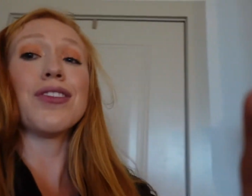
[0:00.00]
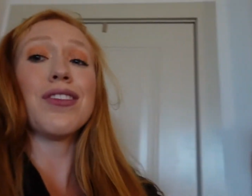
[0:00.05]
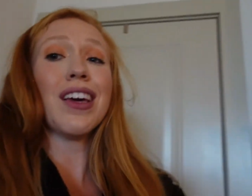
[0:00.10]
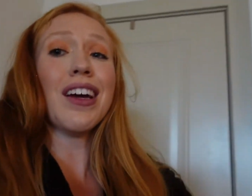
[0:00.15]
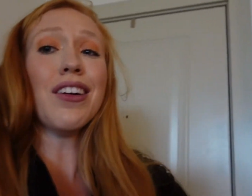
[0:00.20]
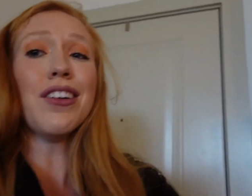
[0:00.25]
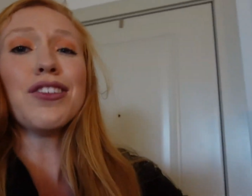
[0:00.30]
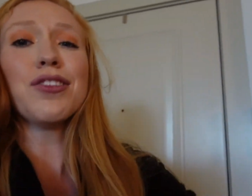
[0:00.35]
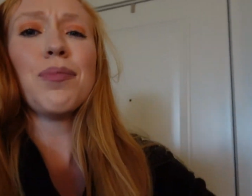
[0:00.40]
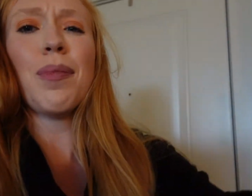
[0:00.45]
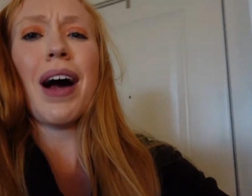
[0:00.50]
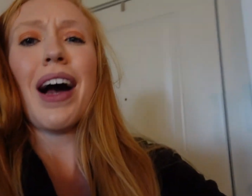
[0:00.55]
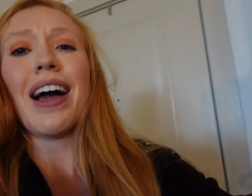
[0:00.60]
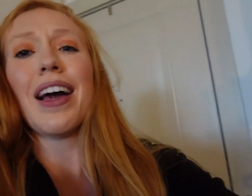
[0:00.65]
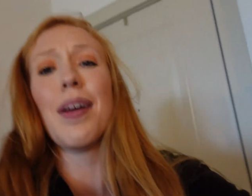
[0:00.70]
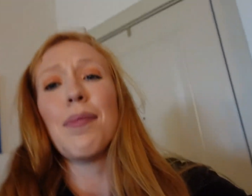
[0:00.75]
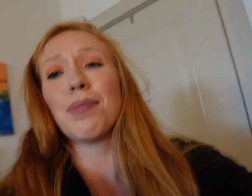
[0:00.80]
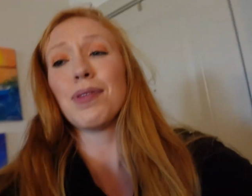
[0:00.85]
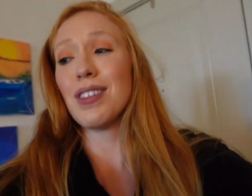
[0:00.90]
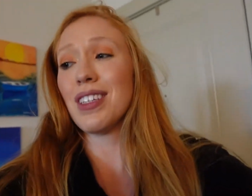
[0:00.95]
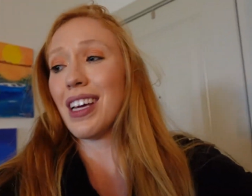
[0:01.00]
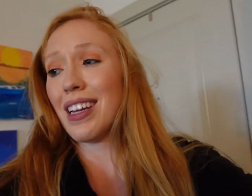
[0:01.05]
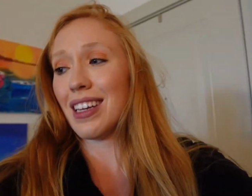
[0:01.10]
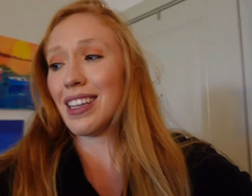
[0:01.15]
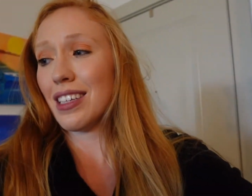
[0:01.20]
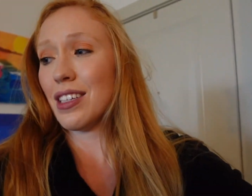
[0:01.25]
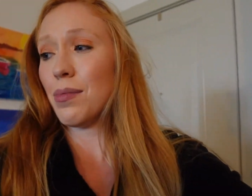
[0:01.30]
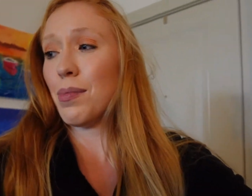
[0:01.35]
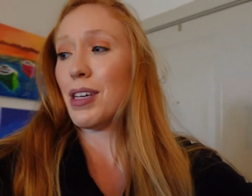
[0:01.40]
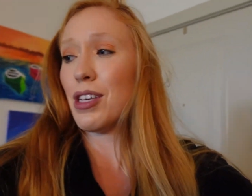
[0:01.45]
there's my
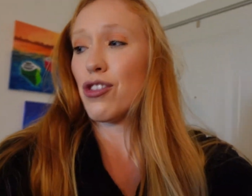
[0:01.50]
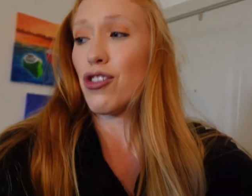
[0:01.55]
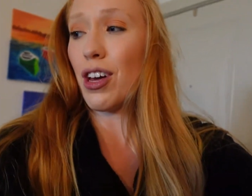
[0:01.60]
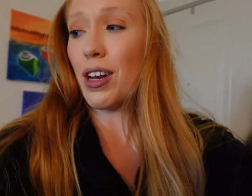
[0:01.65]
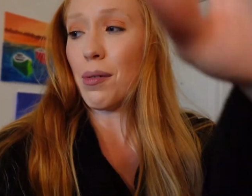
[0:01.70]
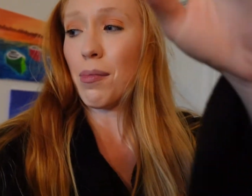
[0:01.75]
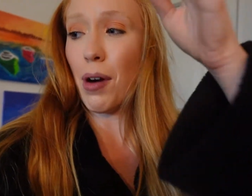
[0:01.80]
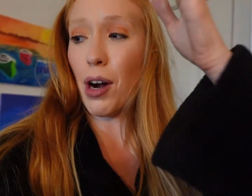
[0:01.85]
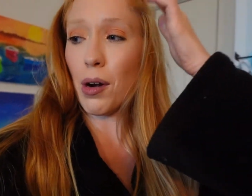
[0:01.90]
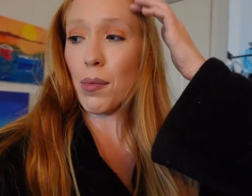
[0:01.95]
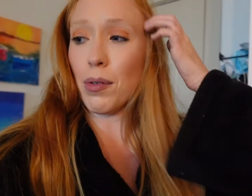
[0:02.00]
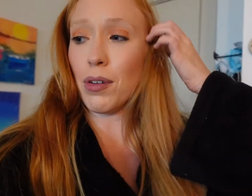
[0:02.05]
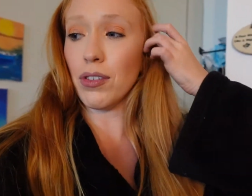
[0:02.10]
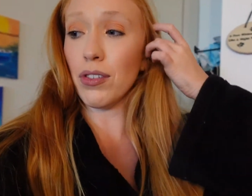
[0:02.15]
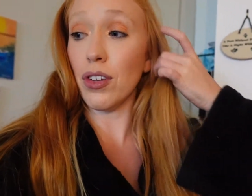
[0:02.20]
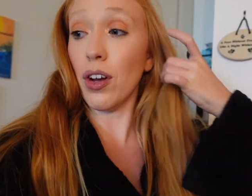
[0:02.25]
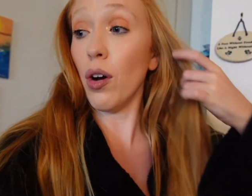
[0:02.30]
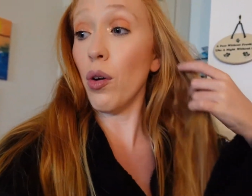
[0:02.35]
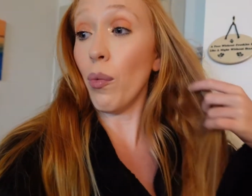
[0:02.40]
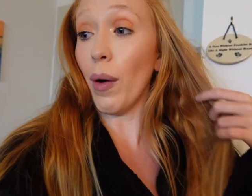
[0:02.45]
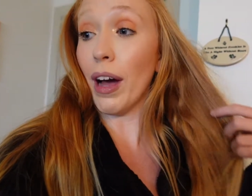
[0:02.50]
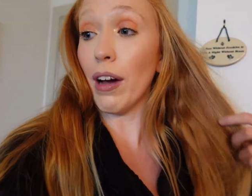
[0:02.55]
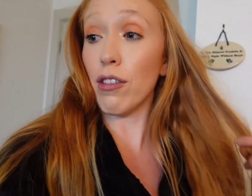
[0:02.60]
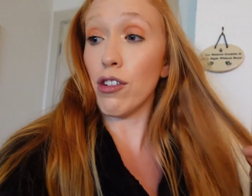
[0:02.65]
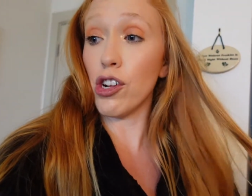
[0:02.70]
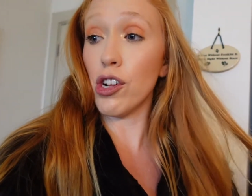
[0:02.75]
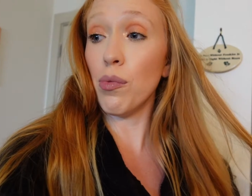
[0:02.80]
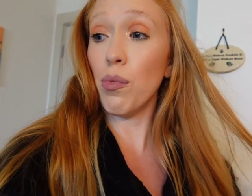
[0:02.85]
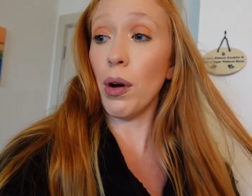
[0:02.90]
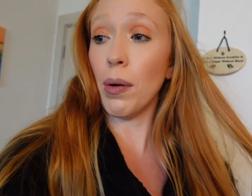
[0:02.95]
pretending to be Jenna Marbles. Oh wow,
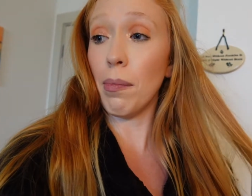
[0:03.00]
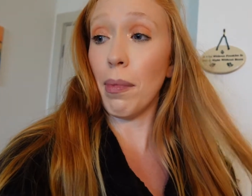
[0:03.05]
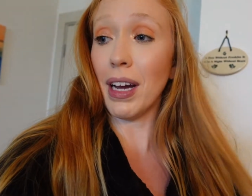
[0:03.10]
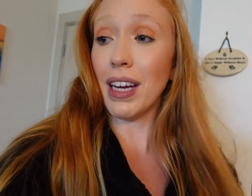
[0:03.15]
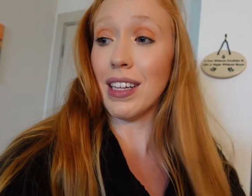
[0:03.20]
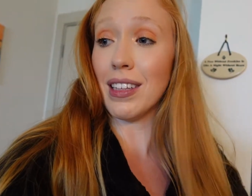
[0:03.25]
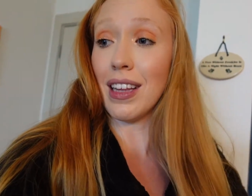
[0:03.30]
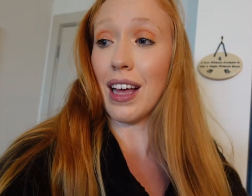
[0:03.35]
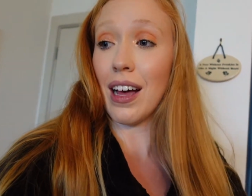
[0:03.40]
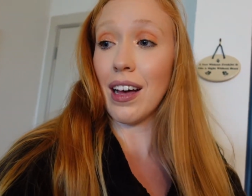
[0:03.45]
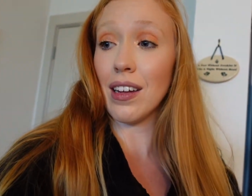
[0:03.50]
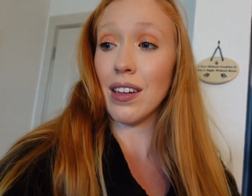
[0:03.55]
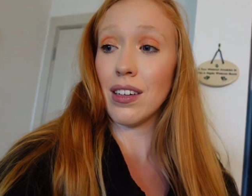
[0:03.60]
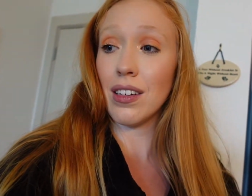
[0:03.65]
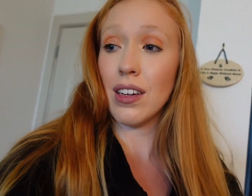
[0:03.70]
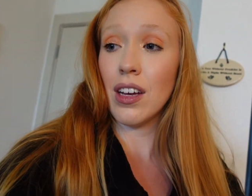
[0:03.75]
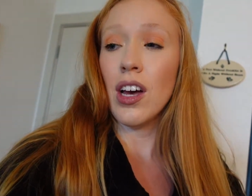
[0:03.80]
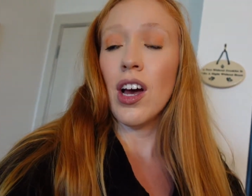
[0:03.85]
she one bited that.